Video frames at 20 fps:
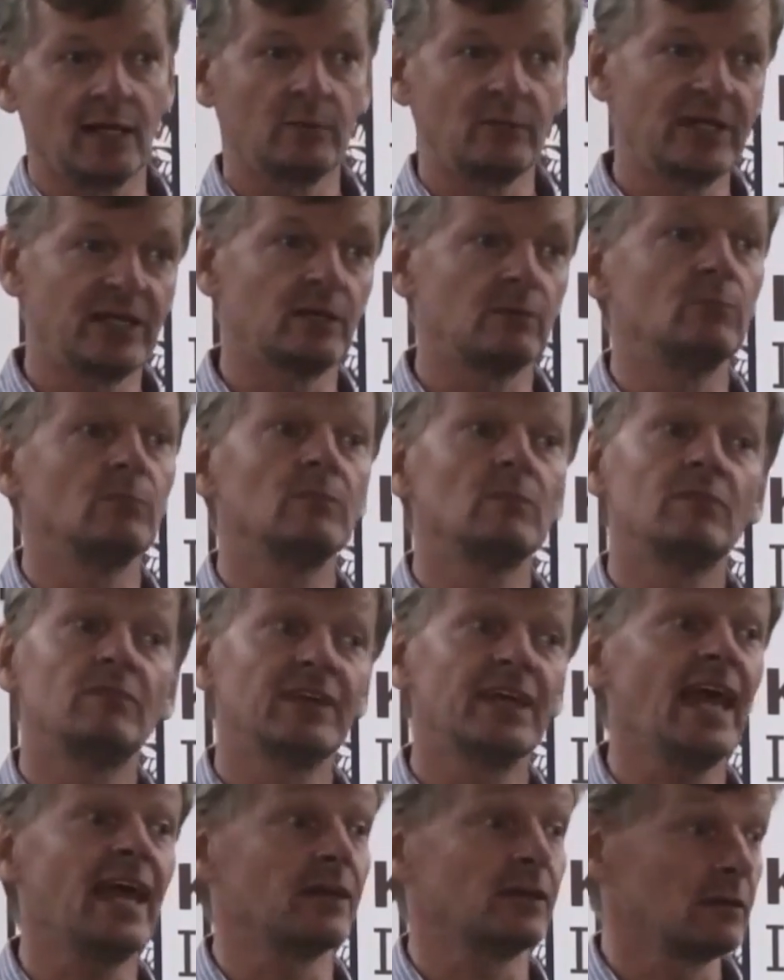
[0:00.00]
And we can
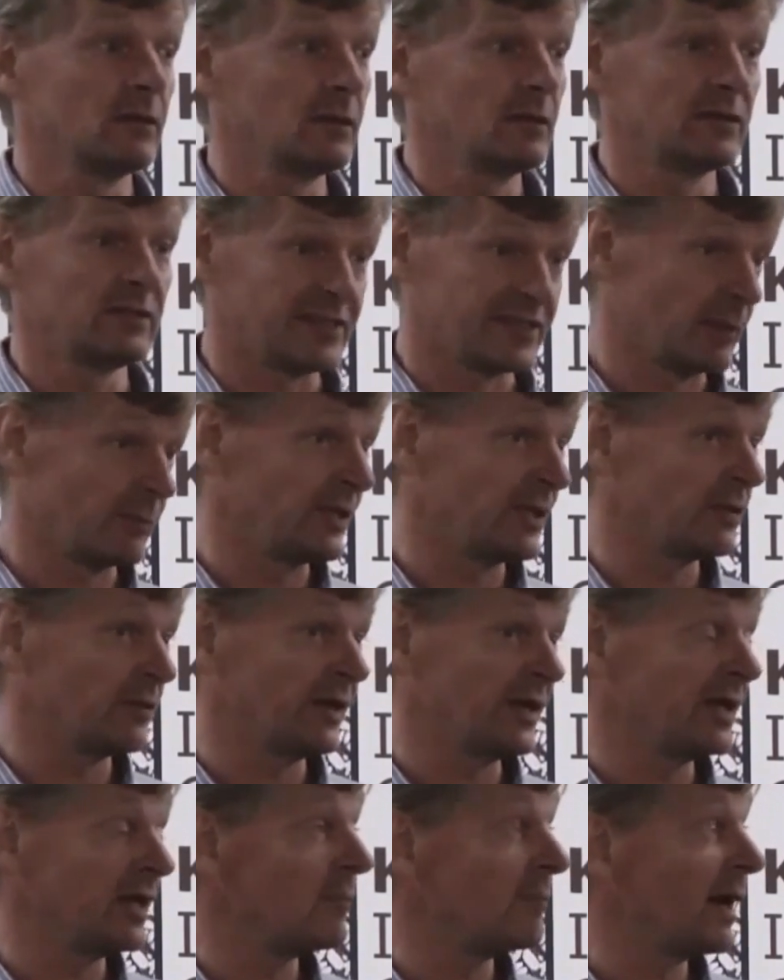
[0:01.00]
forget, to some
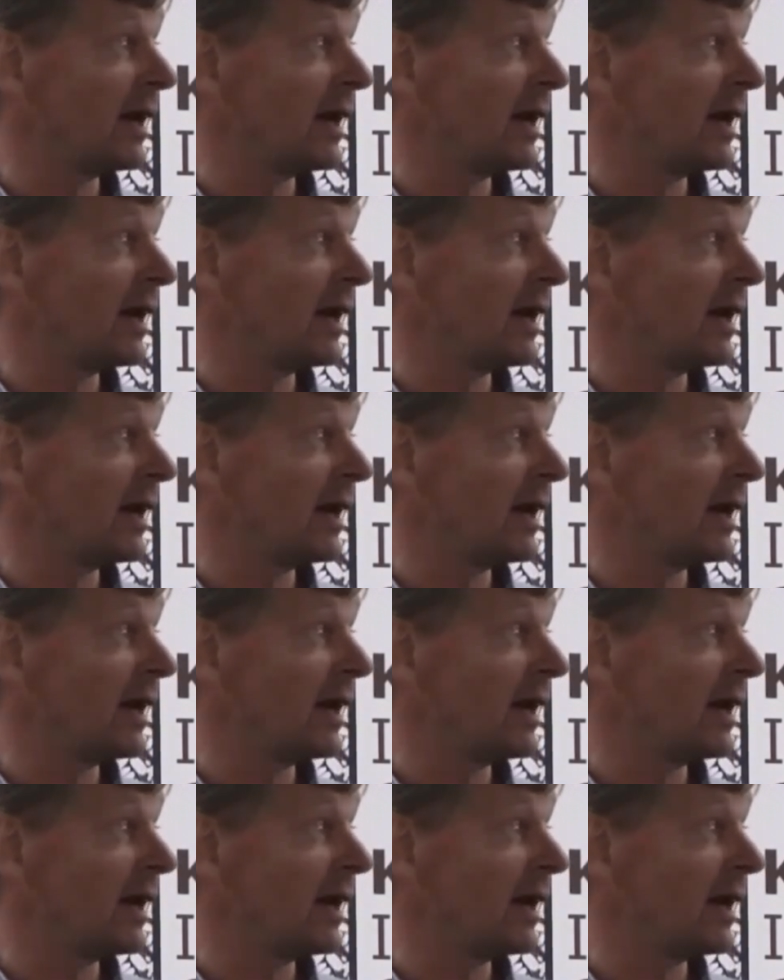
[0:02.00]
degree,